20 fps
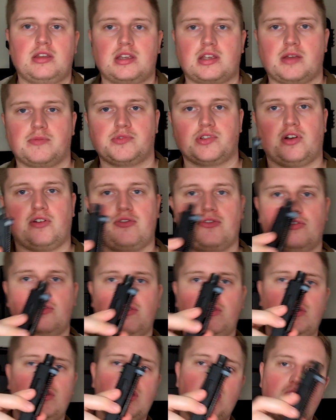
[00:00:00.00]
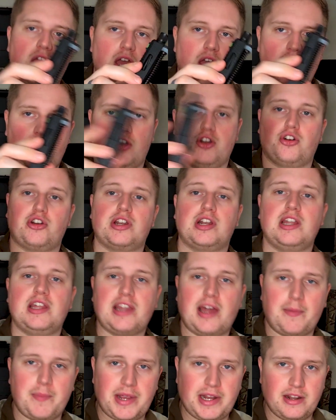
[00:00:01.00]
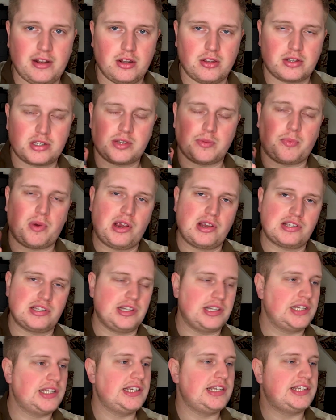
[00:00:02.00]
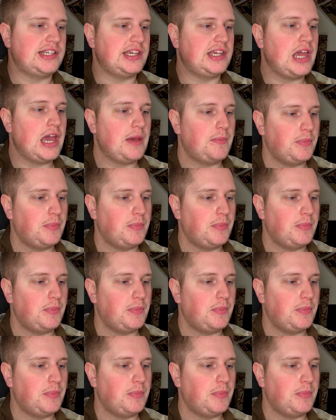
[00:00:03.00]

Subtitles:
comes off. Annoyingly, that made it look surprisingly easy,